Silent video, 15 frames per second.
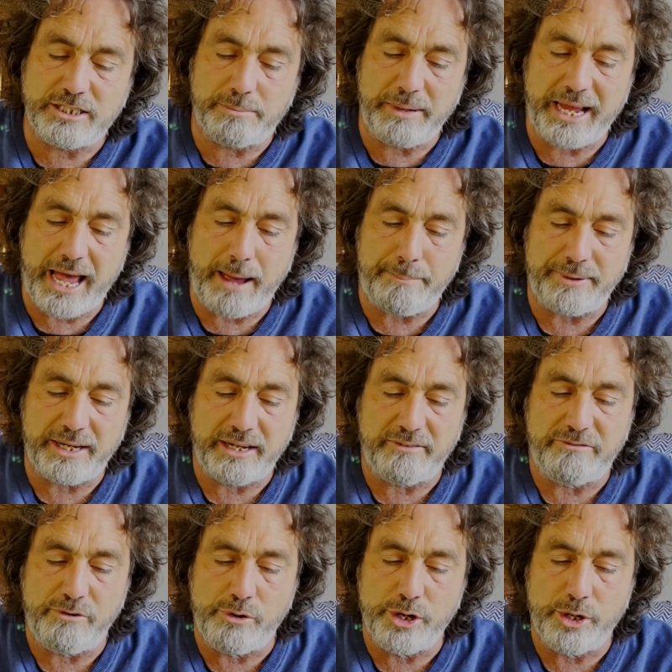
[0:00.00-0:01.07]
to be happening
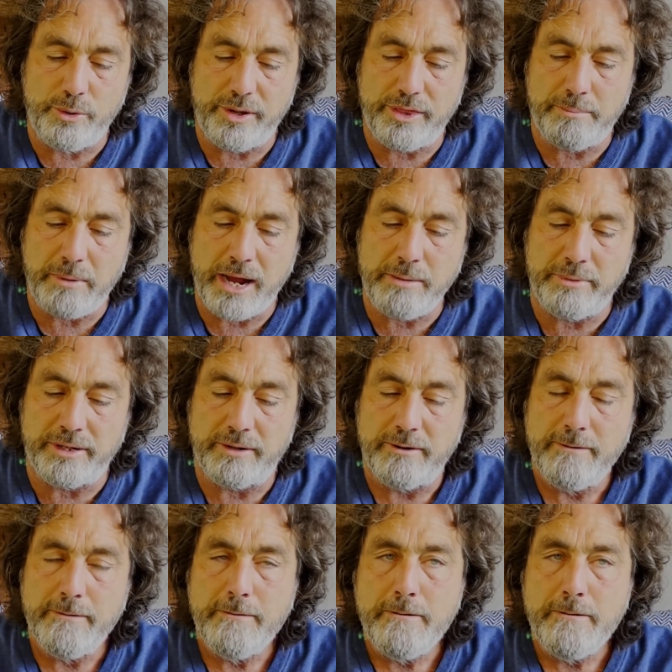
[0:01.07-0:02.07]
for you at the moment.